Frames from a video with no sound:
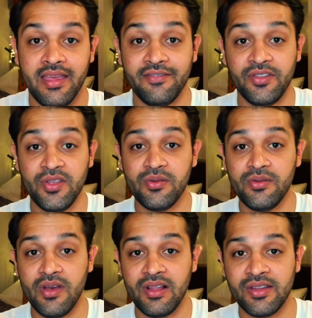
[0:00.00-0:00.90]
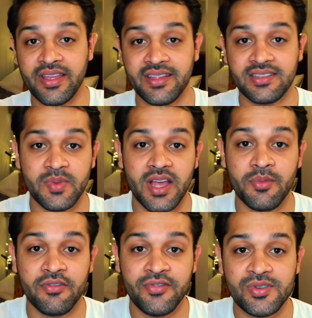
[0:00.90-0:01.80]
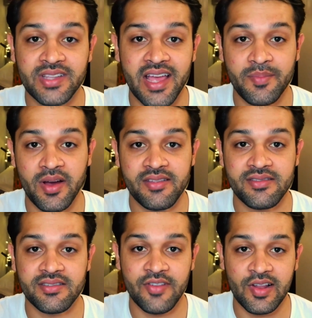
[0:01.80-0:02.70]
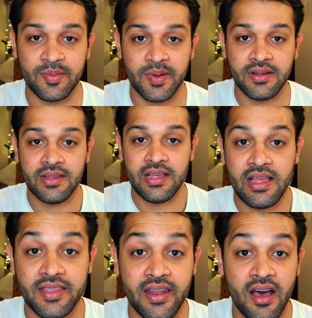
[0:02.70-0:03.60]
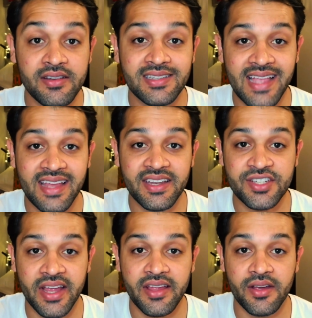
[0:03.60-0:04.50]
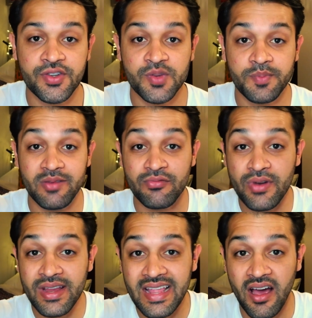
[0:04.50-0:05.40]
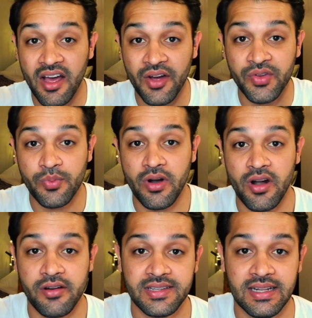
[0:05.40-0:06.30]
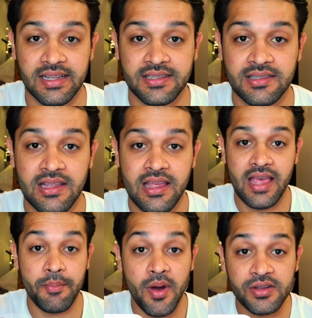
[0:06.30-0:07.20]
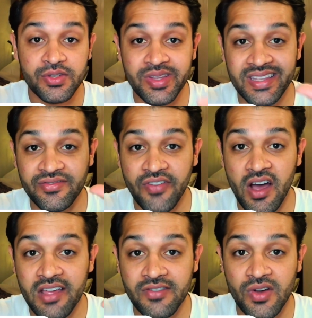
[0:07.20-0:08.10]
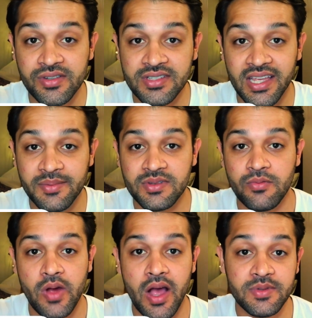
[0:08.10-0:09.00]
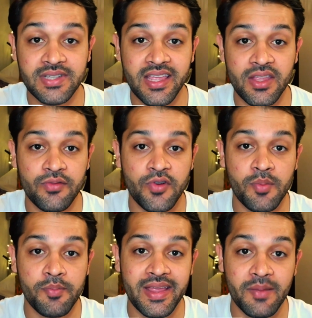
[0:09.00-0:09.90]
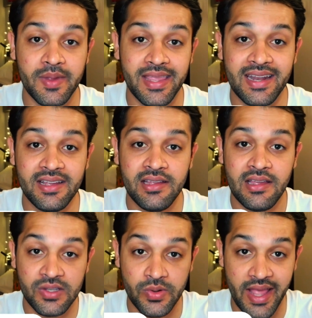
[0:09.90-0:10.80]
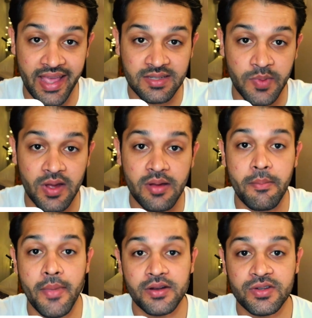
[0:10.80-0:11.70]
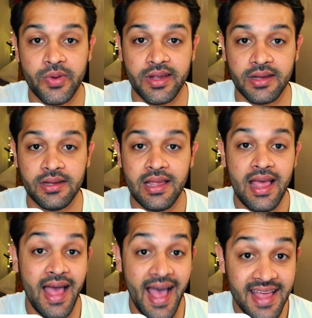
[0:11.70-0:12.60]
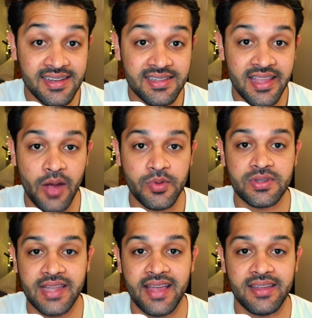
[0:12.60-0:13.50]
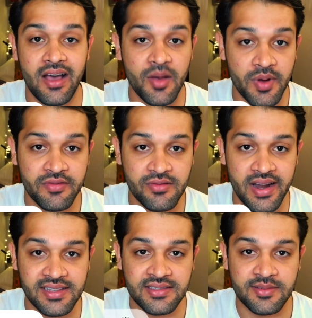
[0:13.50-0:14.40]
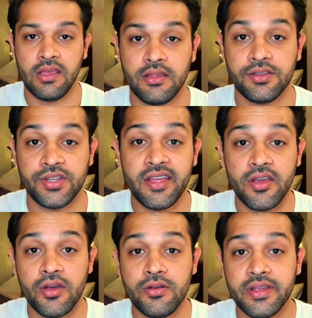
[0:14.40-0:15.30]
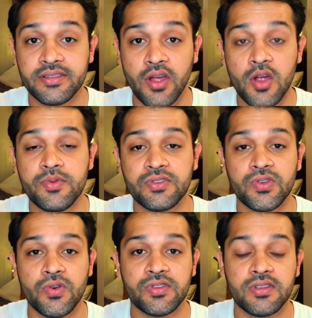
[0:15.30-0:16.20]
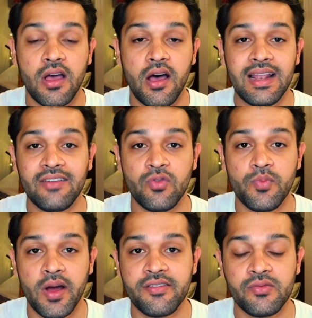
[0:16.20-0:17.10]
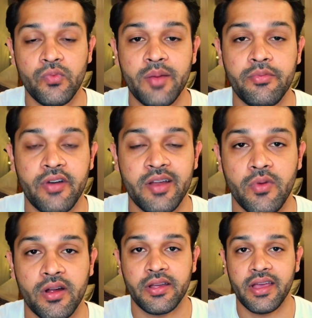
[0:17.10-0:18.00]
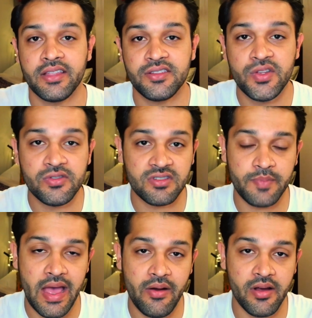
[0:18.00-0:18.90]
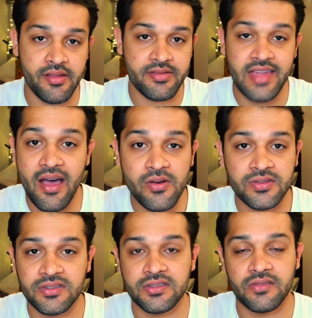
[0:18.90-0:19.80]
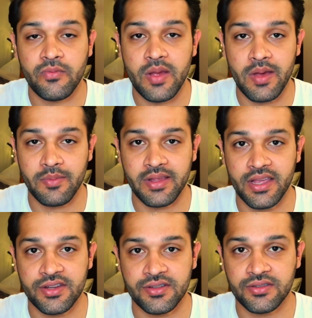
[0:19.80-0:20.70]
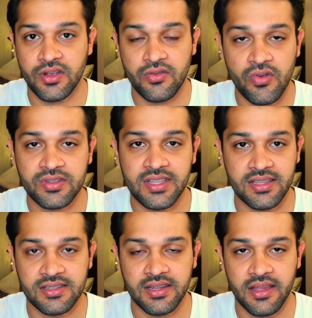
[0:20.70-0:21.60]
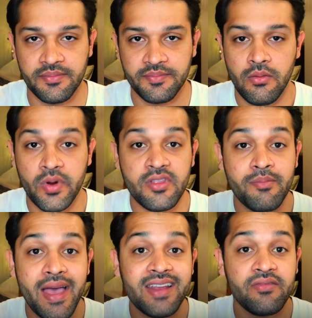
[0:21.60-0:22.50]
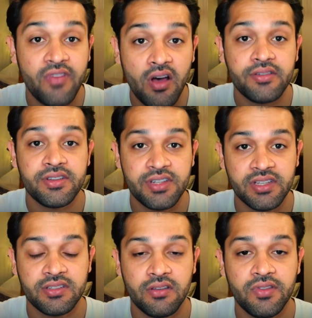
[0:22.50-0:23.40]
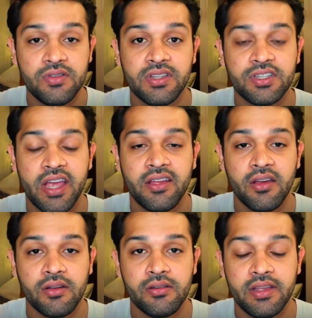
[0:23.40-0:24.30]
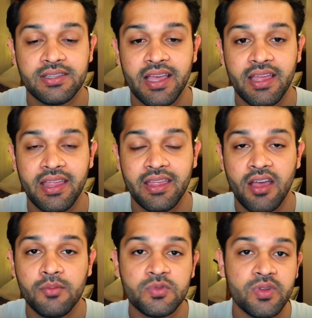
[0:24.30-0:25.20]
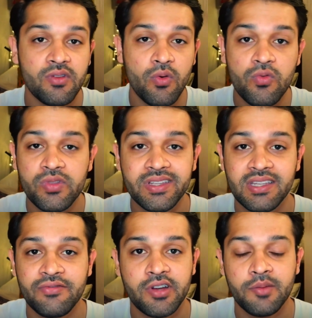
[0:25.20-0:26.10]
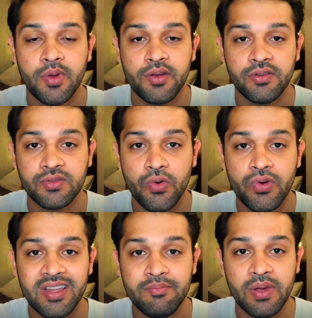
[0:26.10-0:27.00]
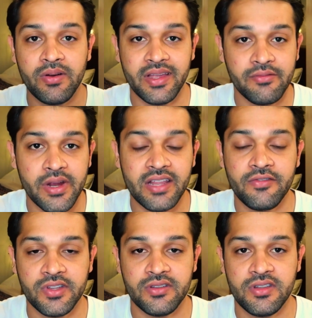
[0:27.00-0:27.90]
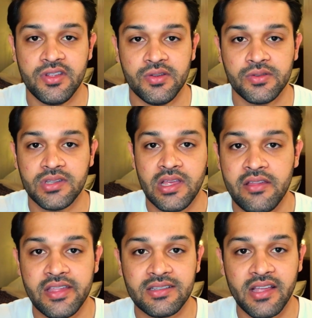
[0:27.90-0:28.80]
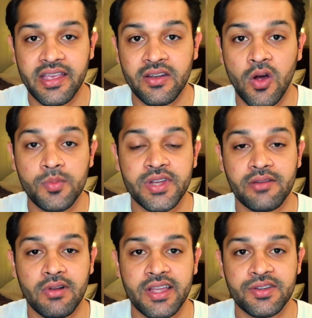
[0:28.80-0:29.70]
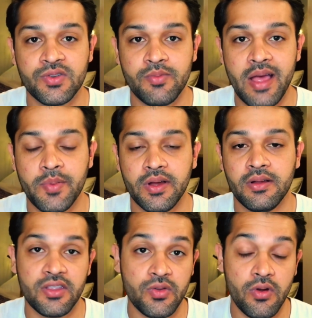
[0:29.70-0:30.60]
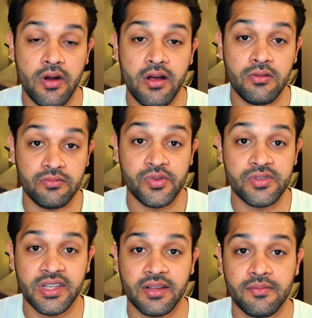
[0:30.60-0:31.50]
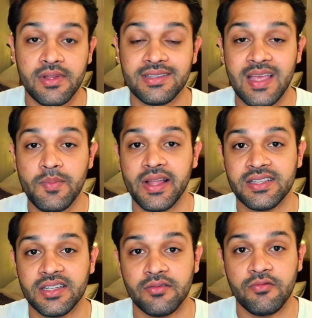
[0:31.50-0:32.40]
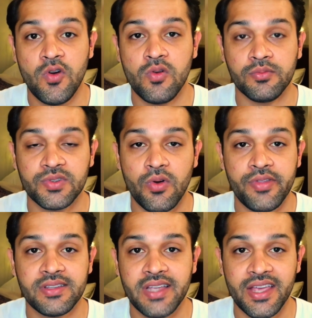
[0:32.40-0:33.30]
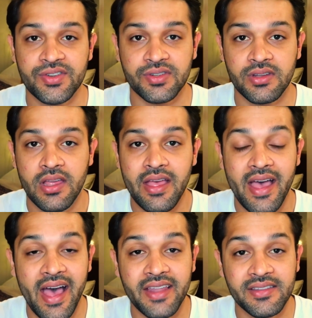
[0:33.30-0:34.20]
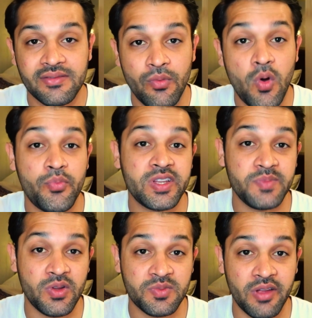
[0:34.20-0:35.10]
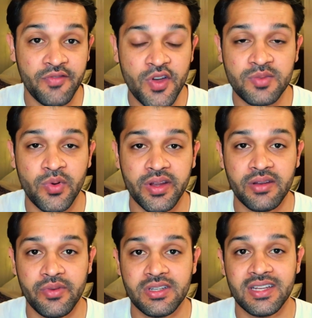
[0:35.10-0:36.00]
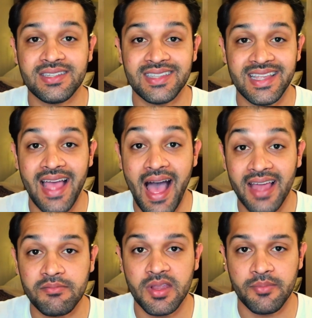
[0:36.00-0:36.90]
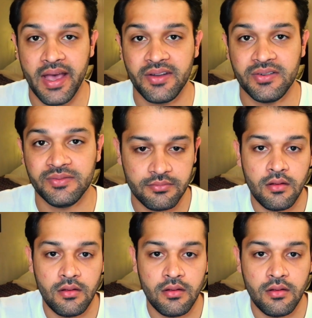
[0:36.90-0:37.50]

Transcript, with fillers: If you are looking to become a full stack Python developer, then understanding Django should be really high on your priority list. And mastering these five concepts will help to take you from being a beginner to an expert much quicker and help you stand out above the rest. Django is an open source, high level Python web framework, and it's used to power thousands of web applications across the internet. One of the main advantages of using Django is that it comes with all these different components already built in ready for you to use. Things like an object relational mapper, URL routing, templating, forms, authentication, and what brings me on to my first point, which is the admin panel.